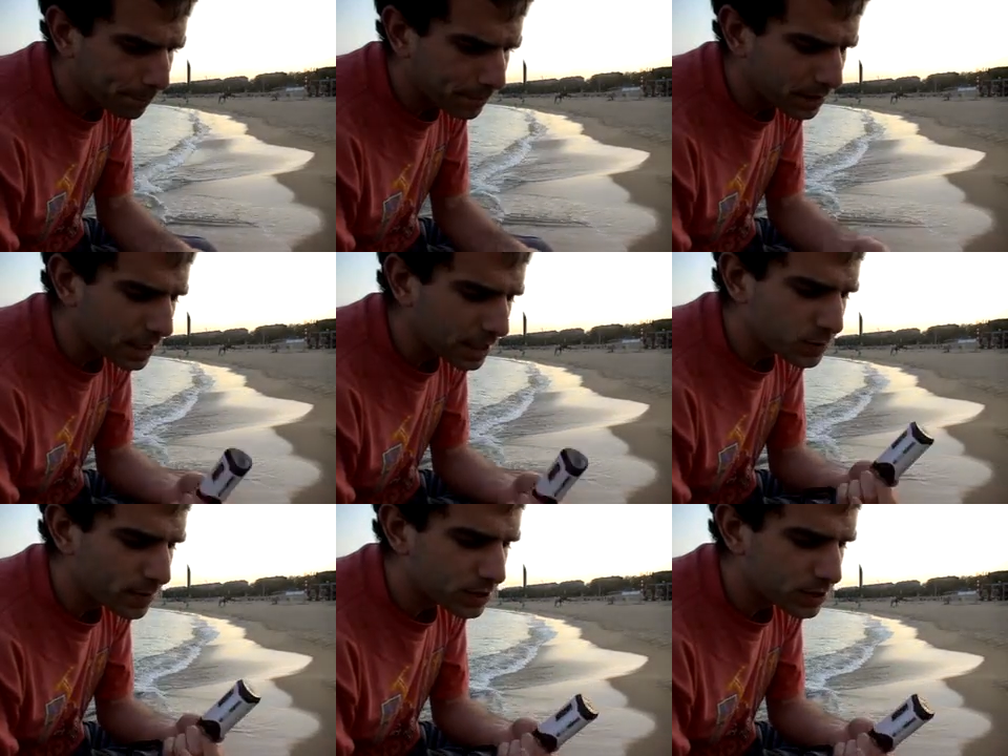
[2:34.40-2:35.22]
that's
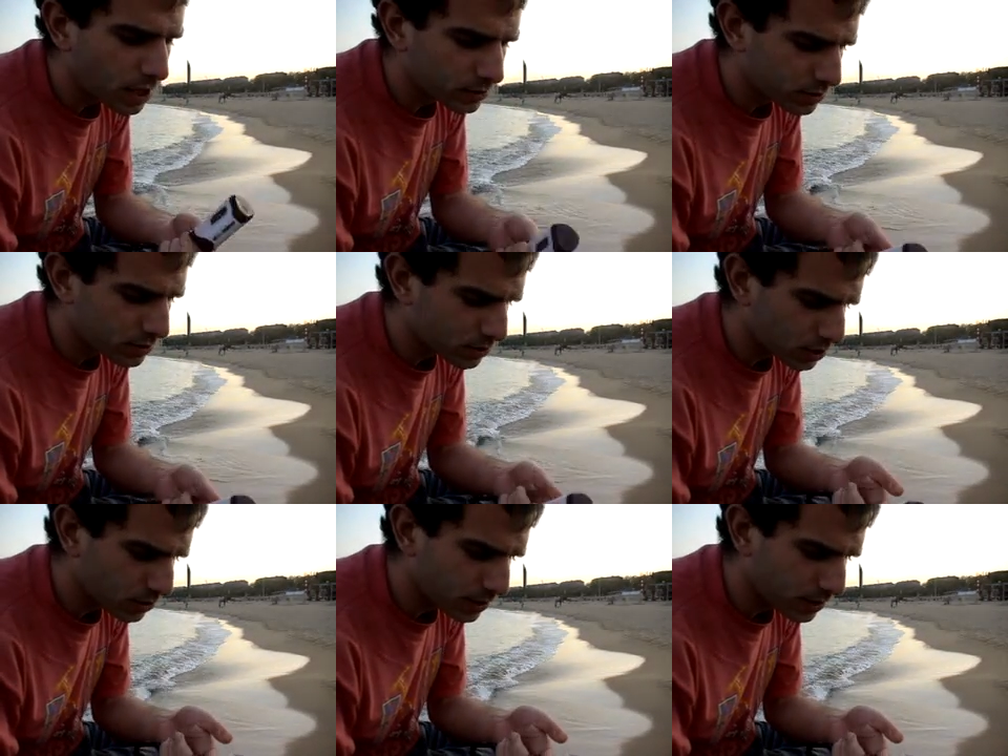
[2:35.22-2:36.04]
pretty much all there is
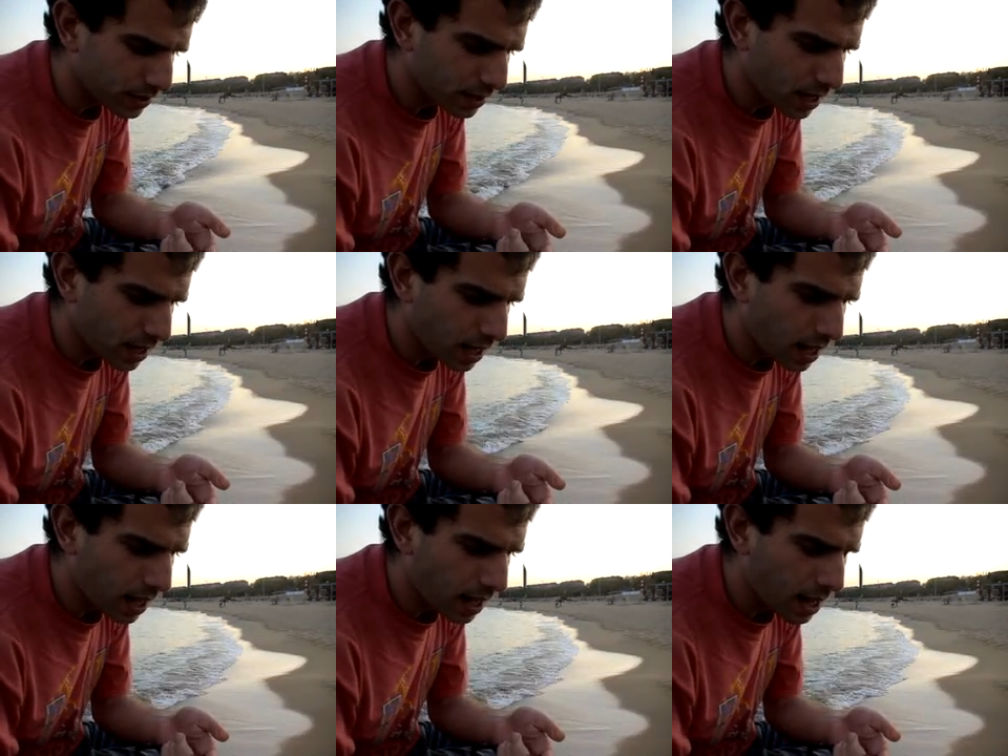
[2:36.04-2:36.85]
to it.
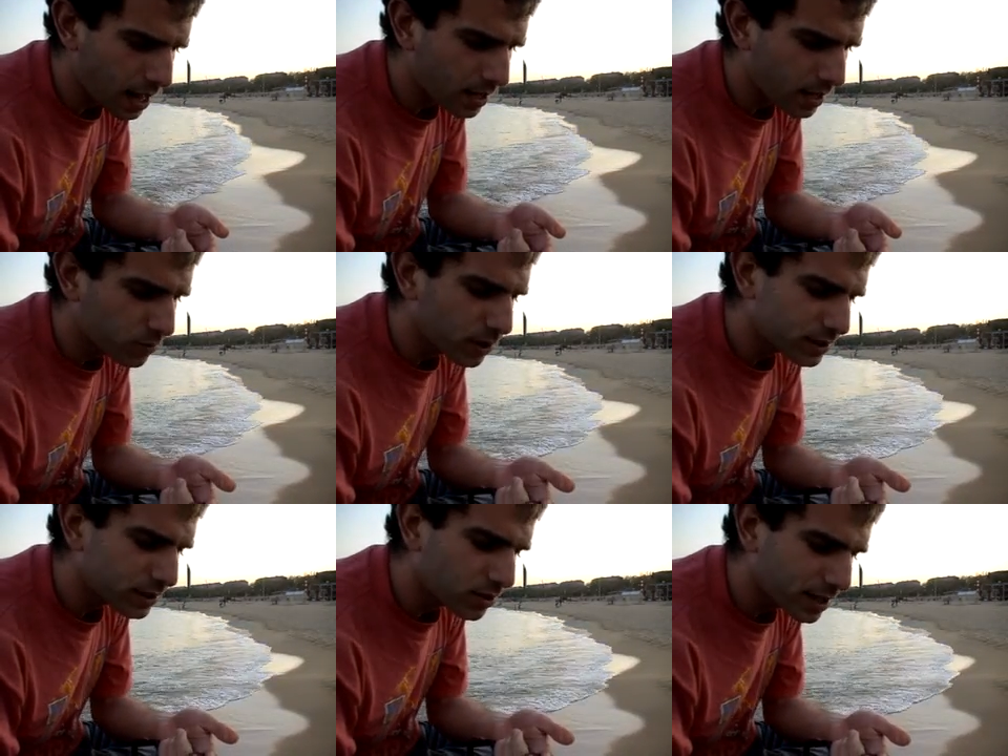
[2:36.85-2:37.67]
It
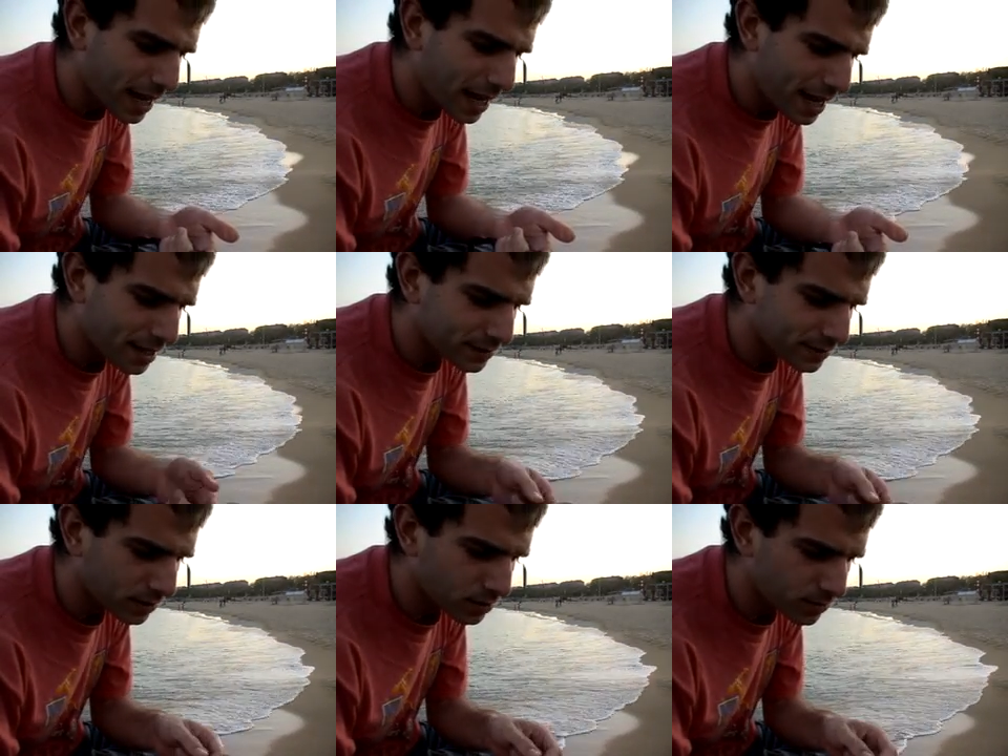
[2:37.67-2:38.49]
worked okay. I'll
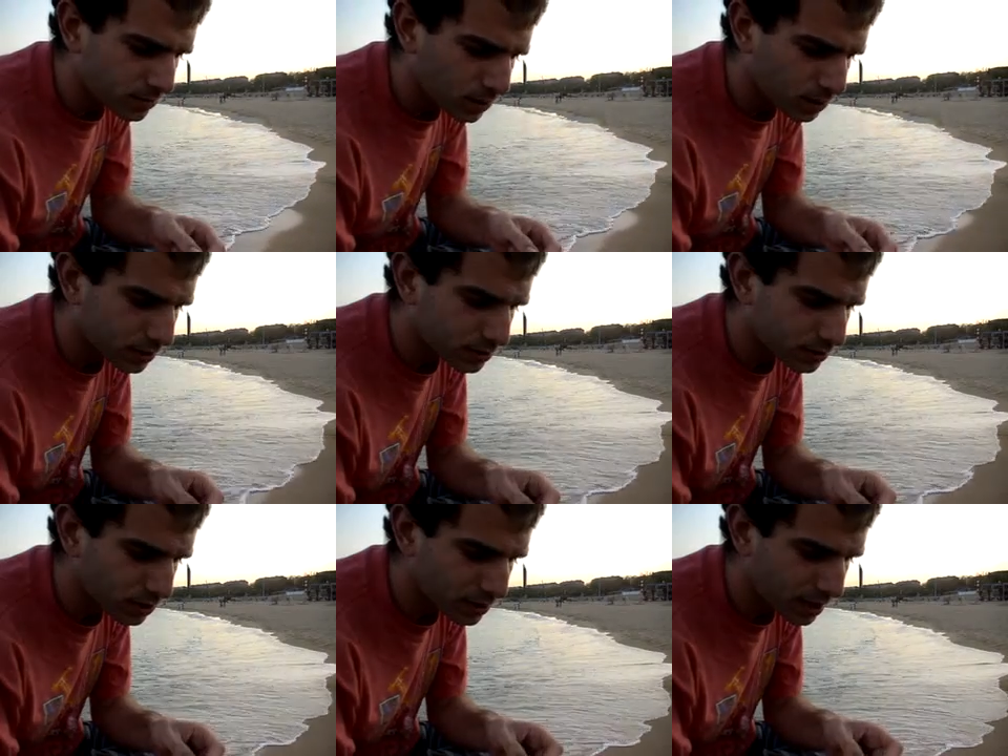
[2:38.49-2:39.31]
tell you more as
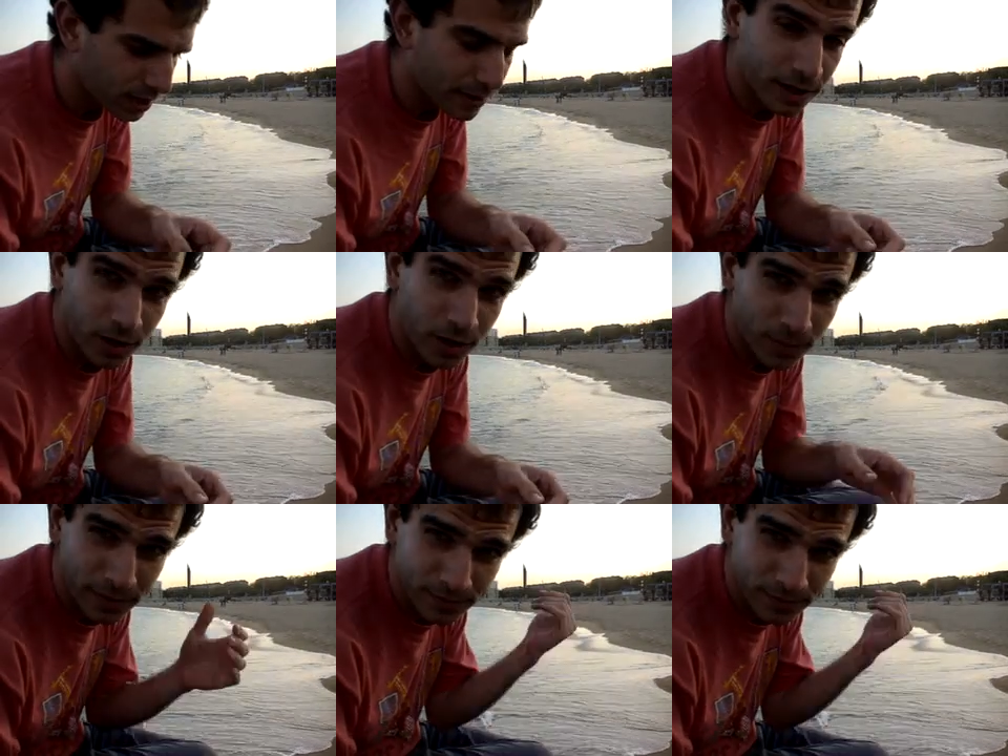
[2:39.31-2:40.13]
soon as I get back
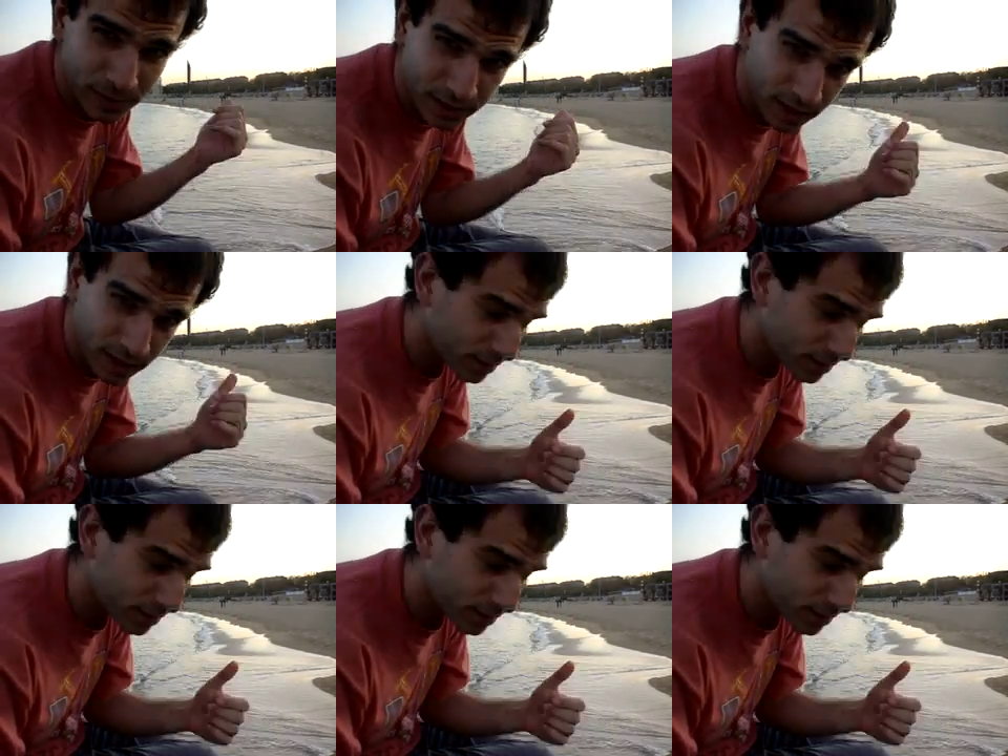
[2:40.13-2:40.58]
home. I've been taking